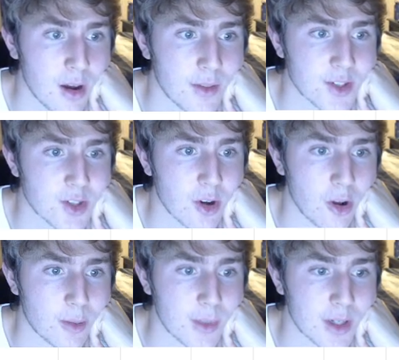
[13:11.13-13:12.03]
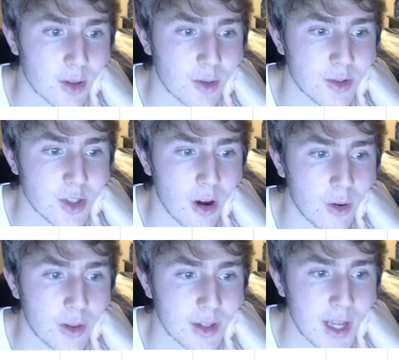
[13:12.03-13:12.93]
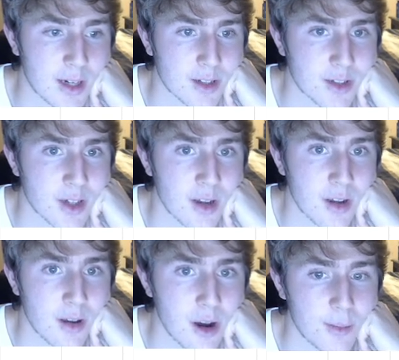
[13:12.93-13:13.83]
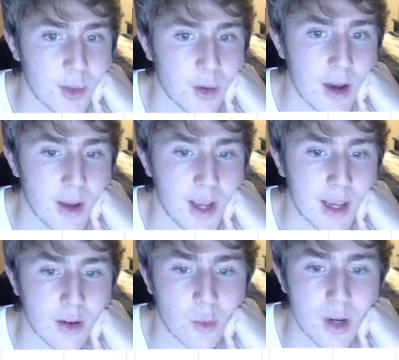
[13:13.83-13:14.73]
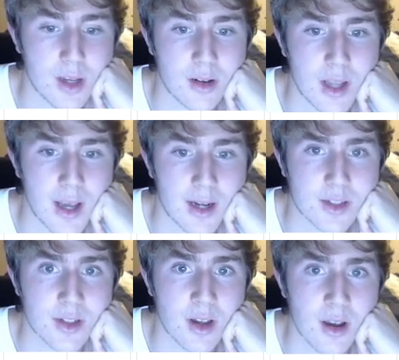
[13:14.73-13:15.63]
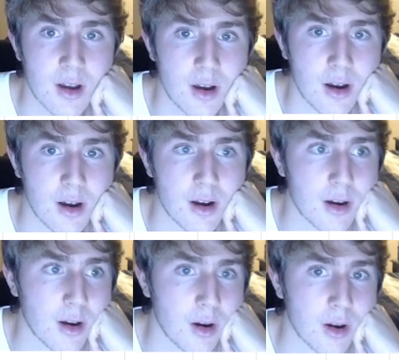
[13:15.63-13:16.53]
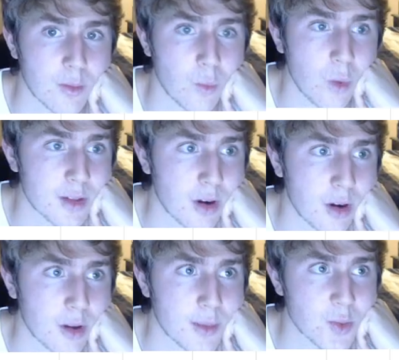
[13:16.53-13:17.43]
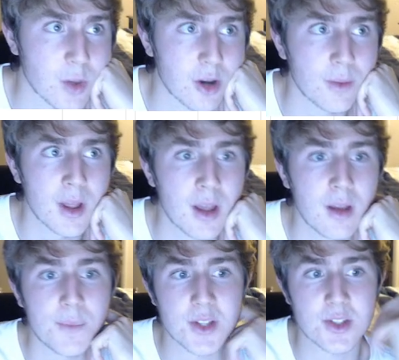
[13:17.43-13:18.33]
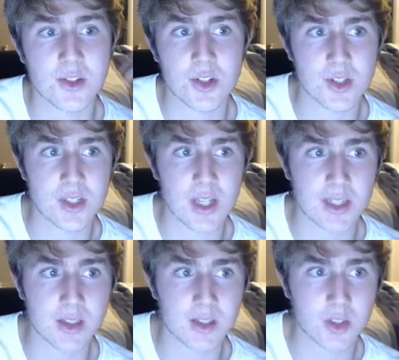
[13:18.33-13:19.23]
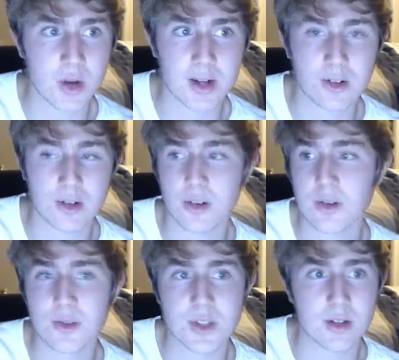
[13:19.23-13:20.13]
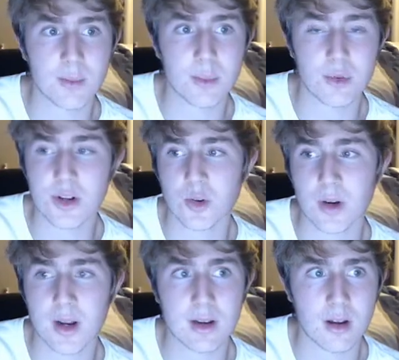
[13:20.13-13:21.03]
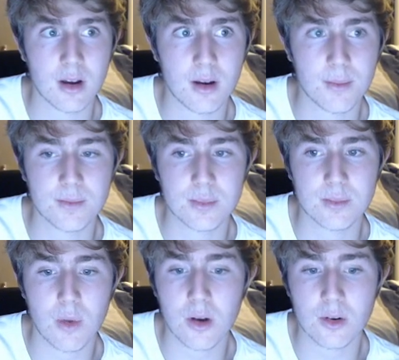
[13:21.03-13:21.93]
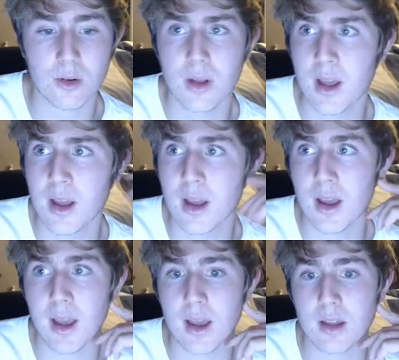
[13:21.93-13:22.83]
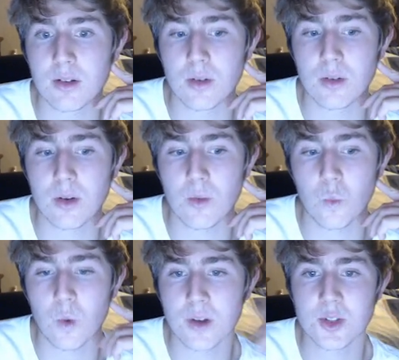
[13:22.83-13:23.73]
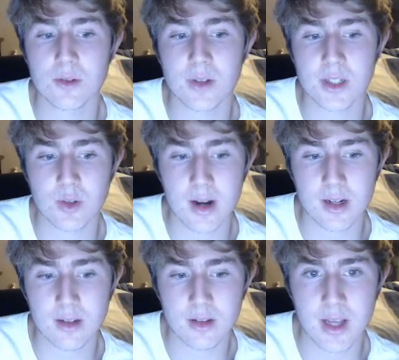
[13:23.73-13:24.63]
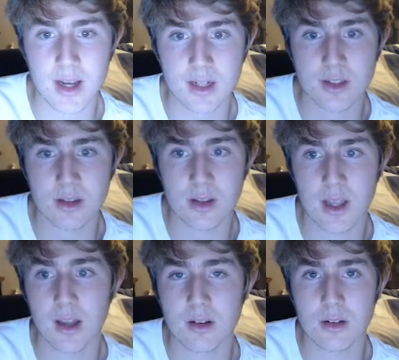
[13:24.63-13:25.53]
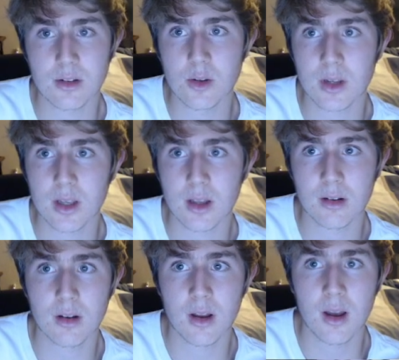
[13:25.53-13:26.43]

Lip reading: This column includes all the text. You have handwritten text on one column as well. This is just a text extractor using a pre-trained model. And once you've extracted the text, then you can